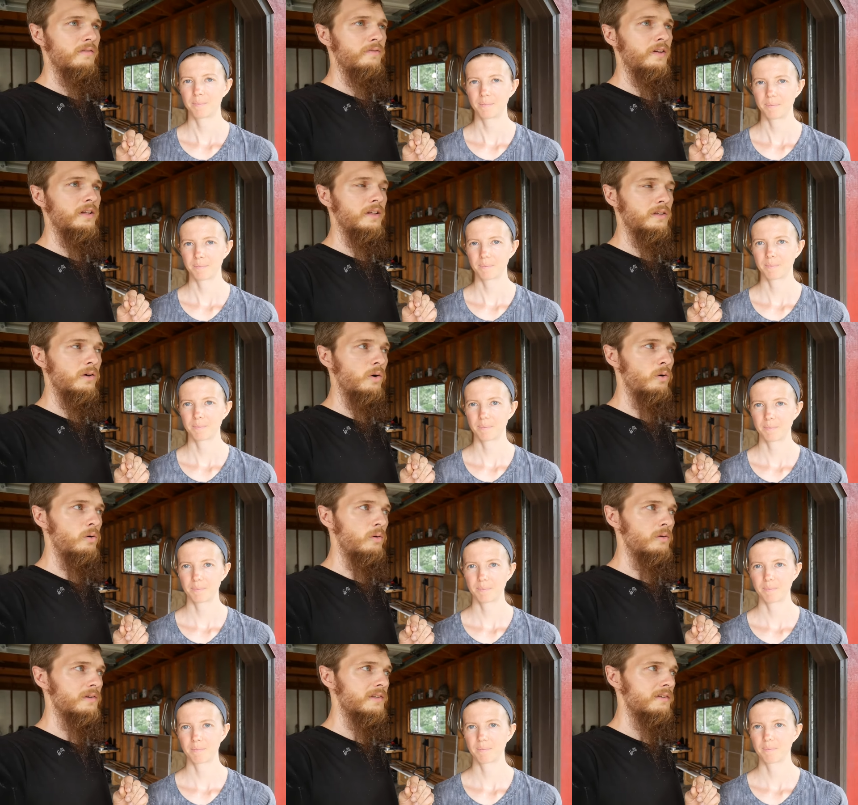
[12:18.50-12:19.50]
Speaker 1: fill in the
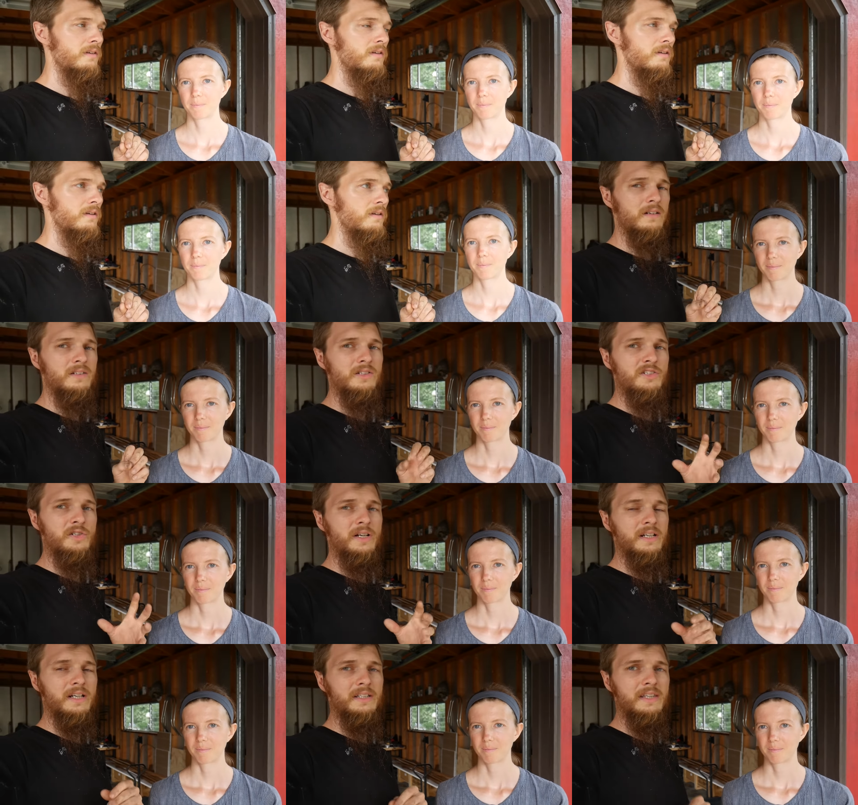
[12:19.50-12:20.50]
holes. Just
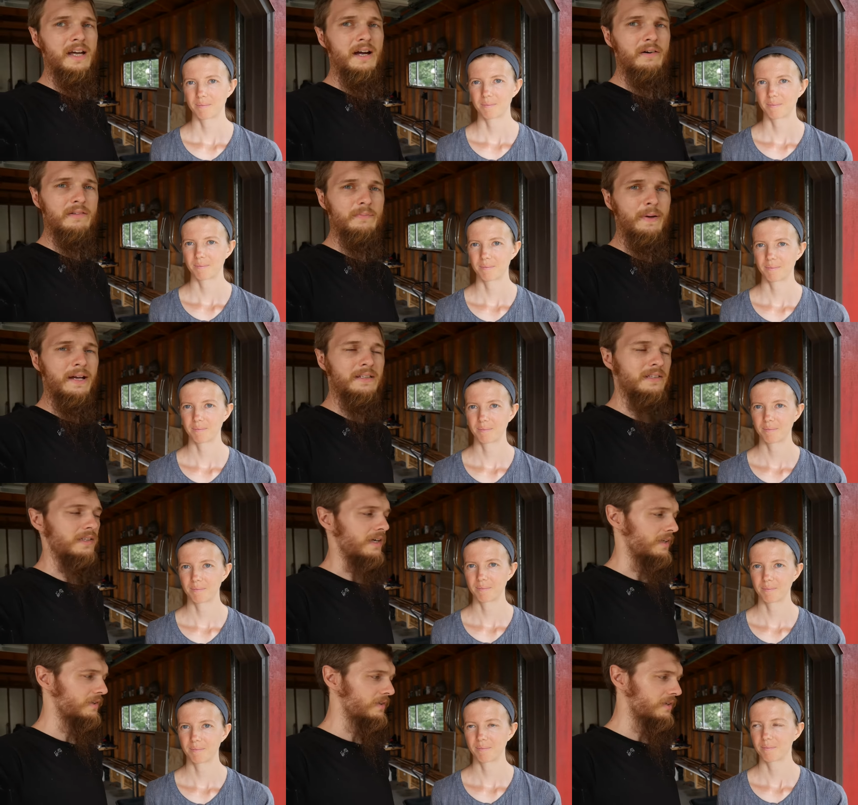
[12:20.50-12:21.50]
try to get the house back
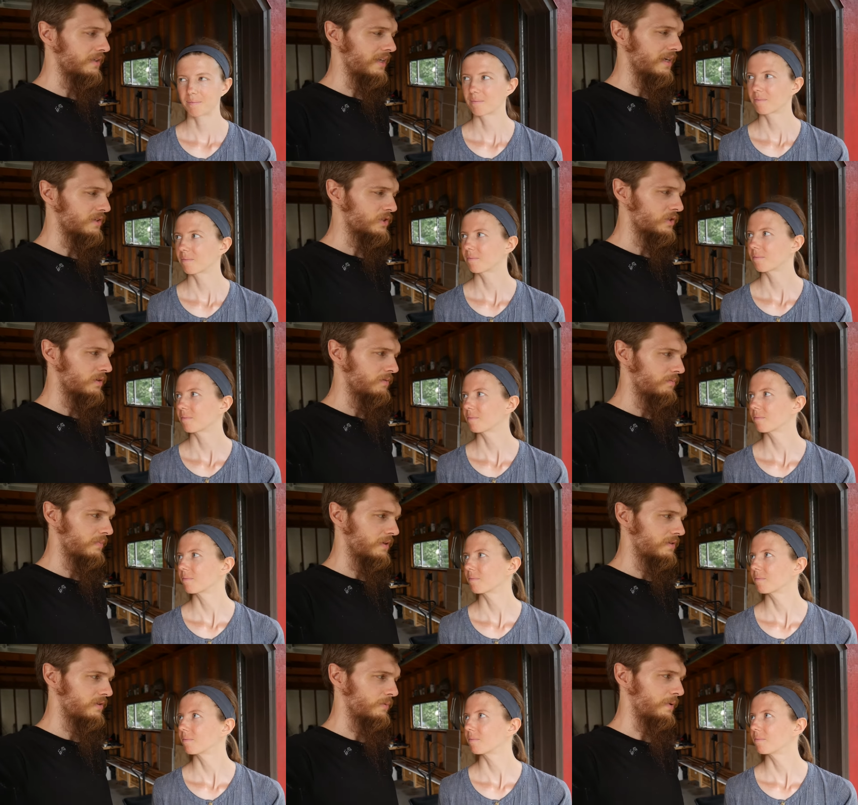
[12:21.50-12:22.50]
together and that shouldn't
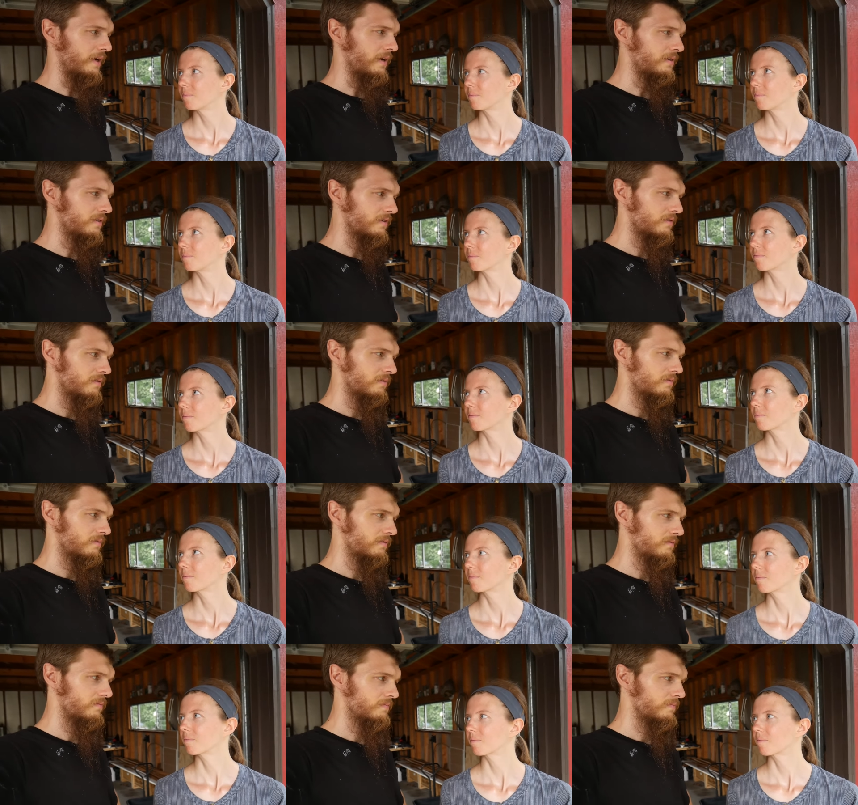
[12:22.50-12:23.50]
be too bad.
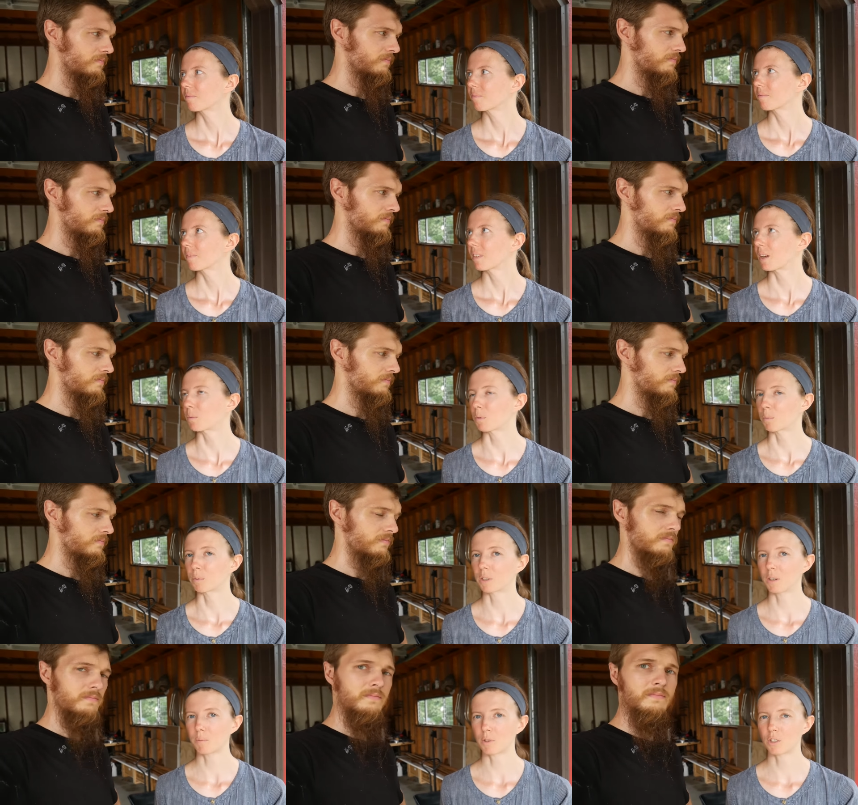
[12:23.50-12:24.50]
Speaker 2: And we're
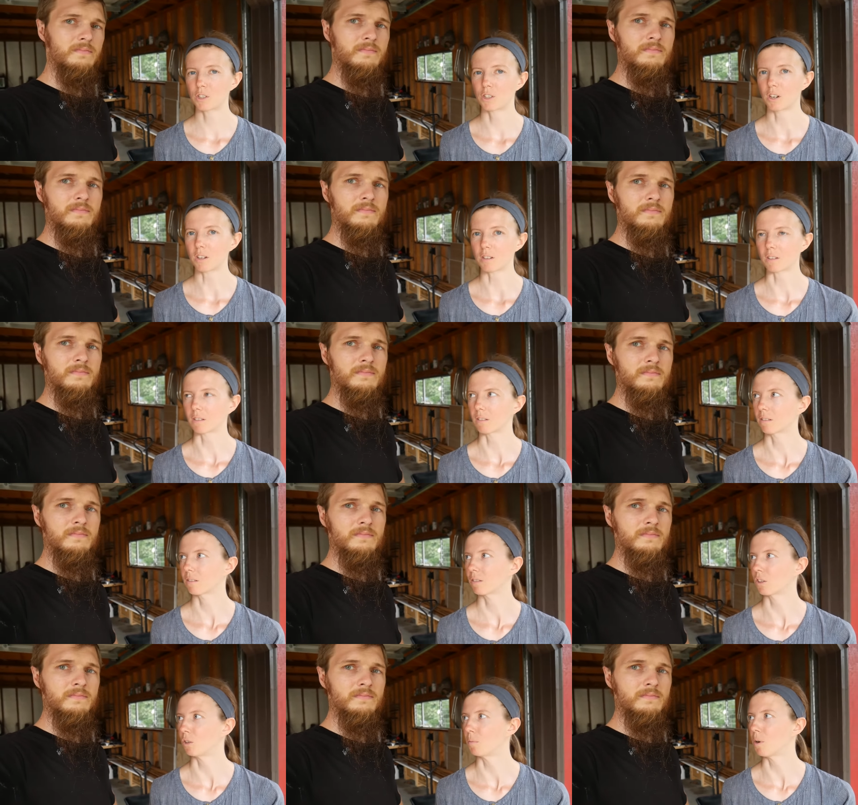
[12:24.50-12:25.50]
pretty much done,
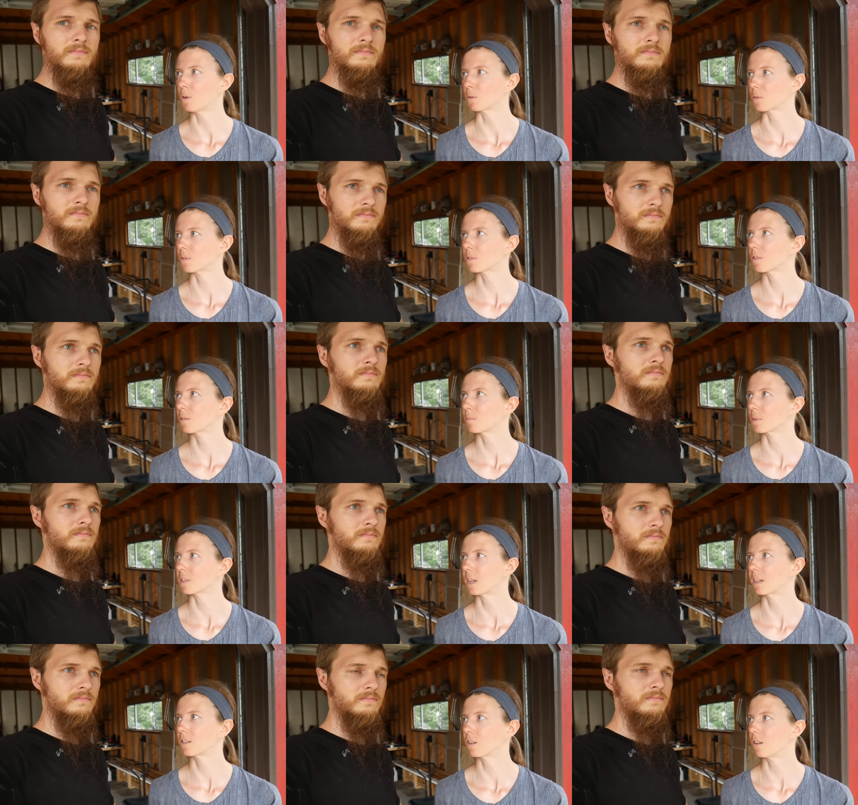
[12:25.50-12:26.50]
almost,
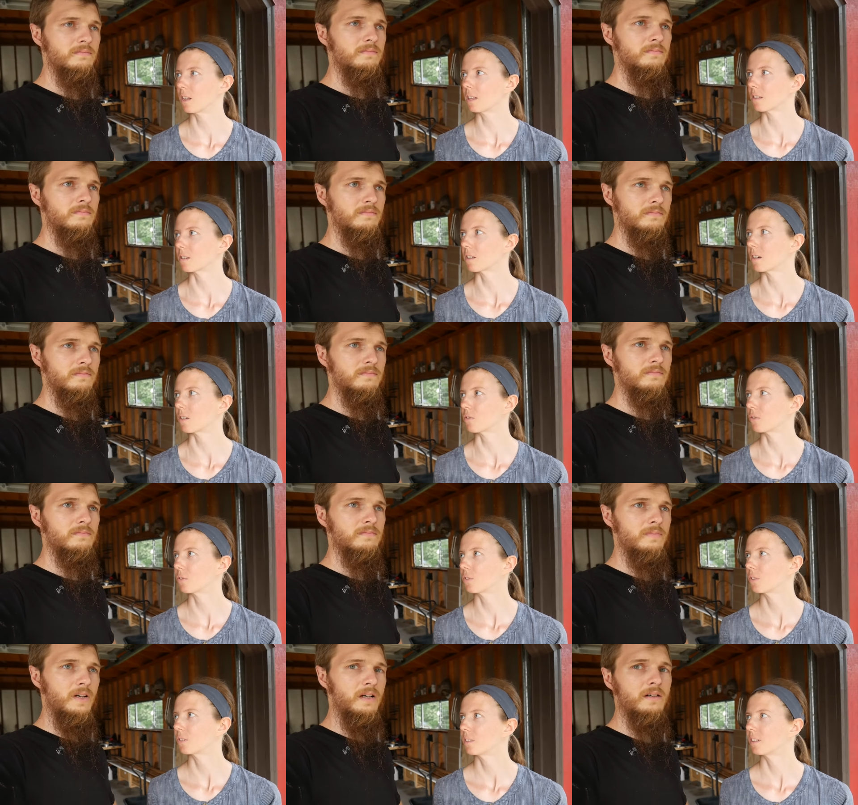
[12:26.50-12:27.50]
besides all that
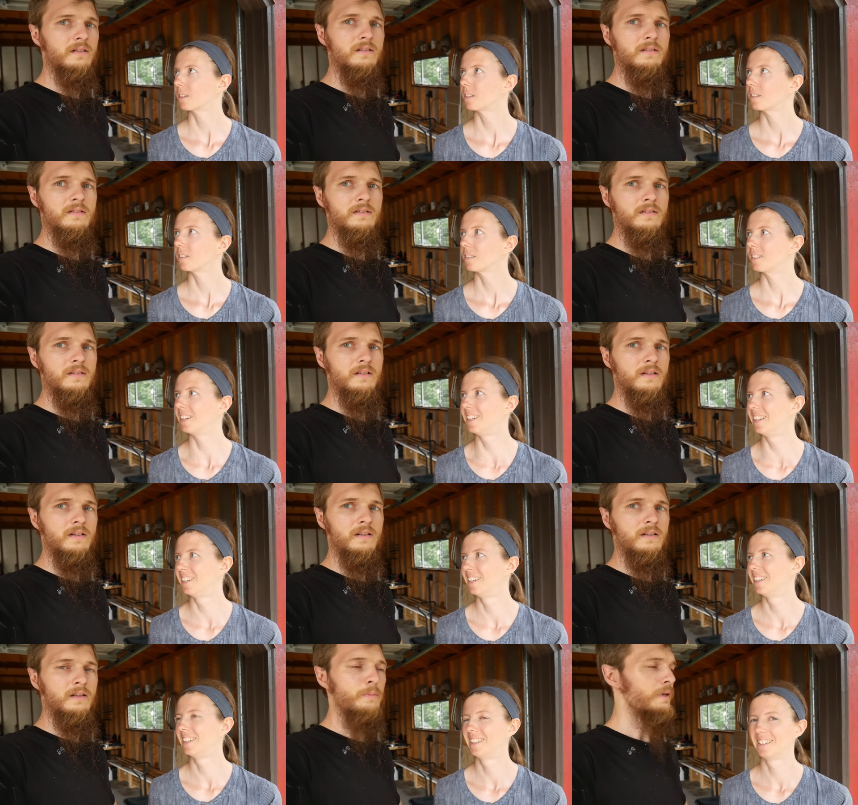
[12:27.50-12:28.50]
stuff.
Speaker 1: Yeah.
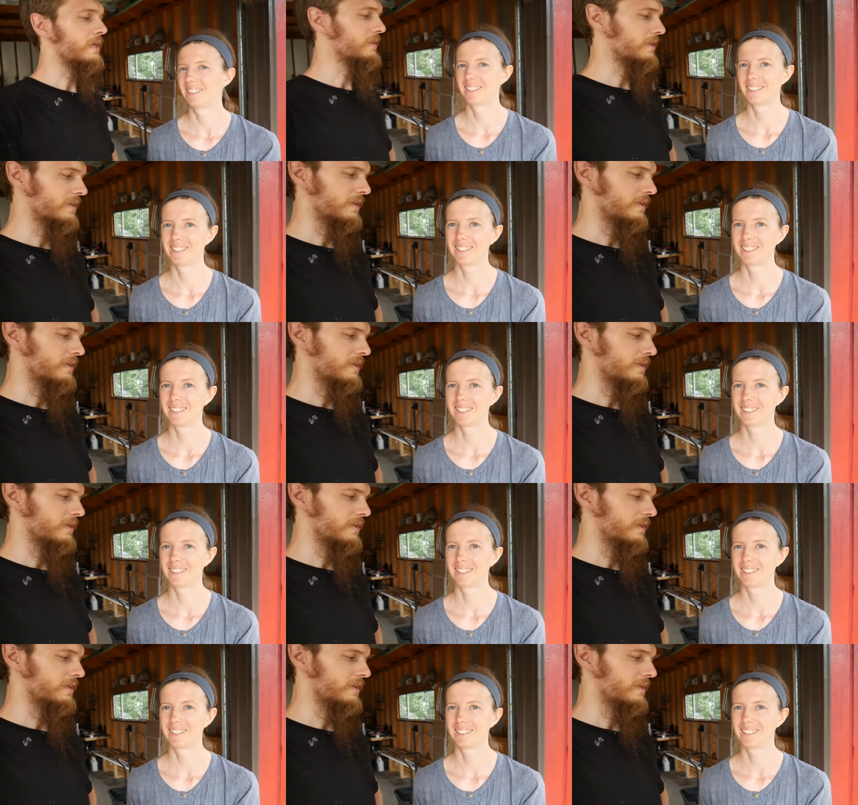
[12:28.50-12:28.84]
Let me get the